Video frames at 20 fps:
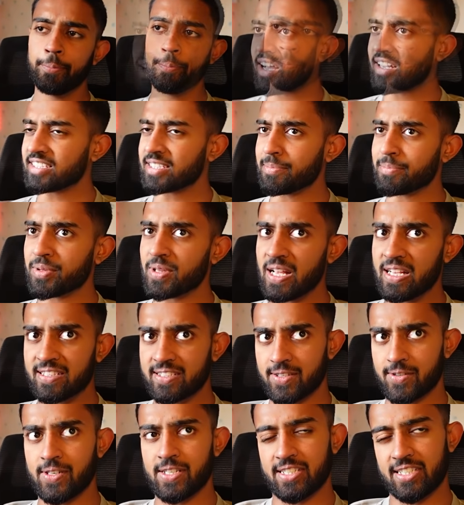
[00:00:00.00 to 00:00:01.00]
A simple
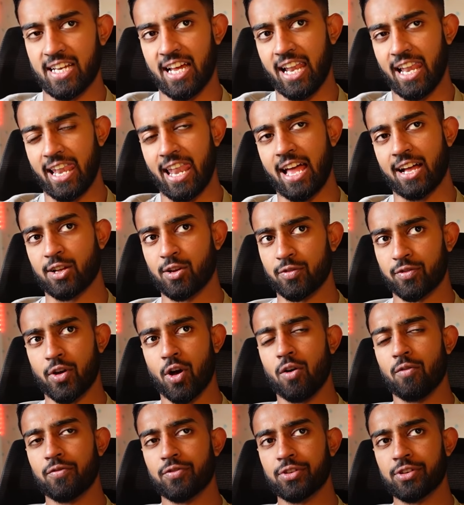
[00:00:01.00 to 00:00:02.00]
answer is a lack of
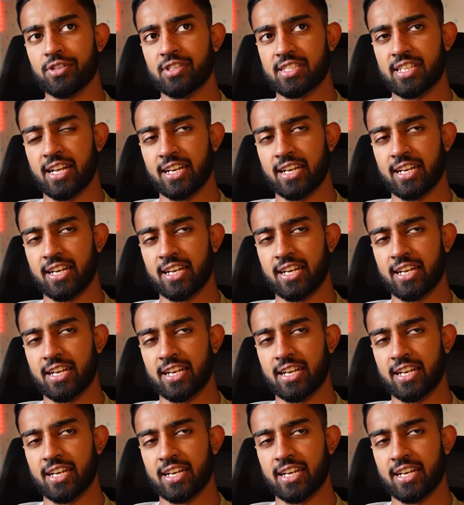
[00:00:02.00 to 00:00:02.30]
confidence,